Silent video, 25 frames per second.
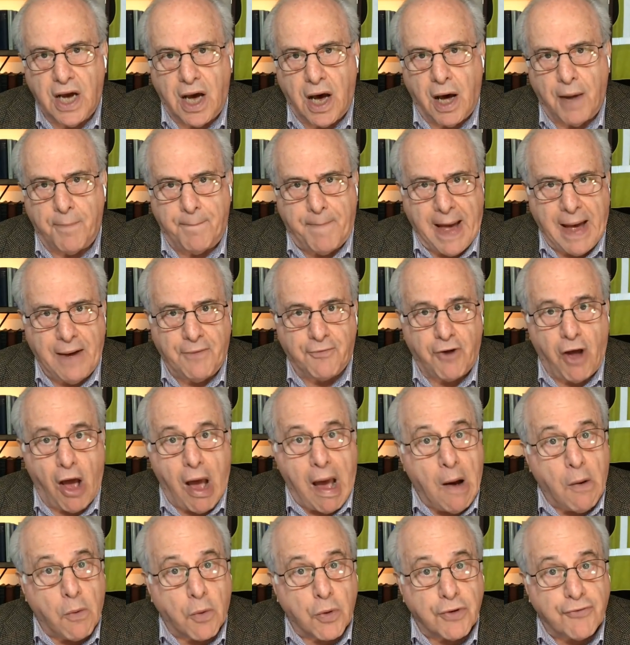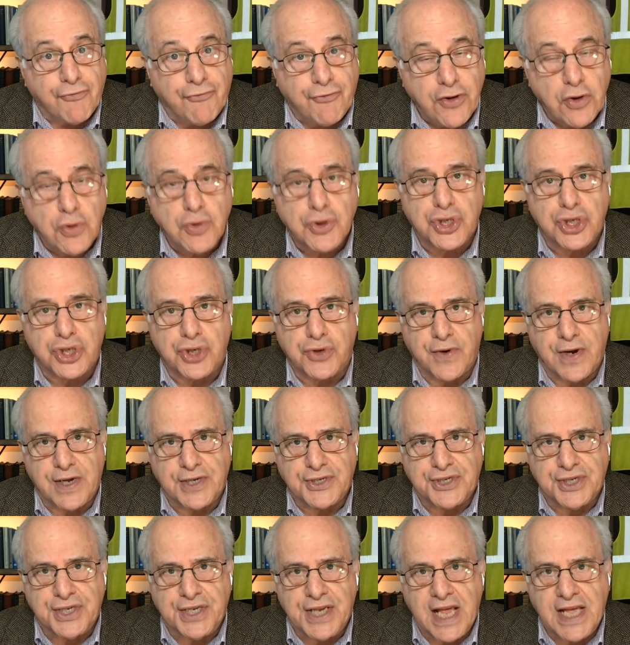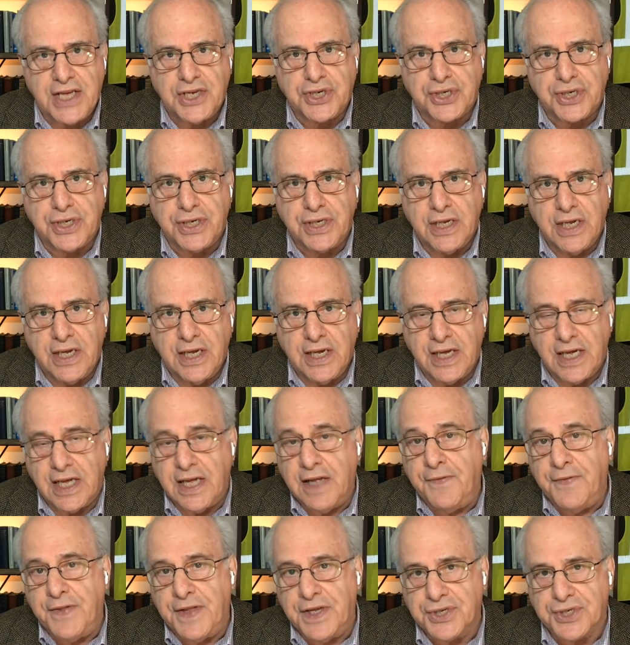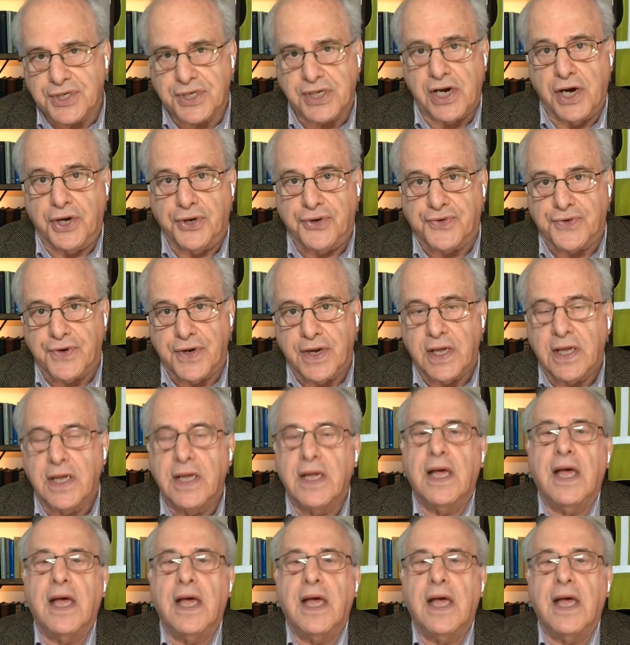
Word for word: about our future as a nation in this country.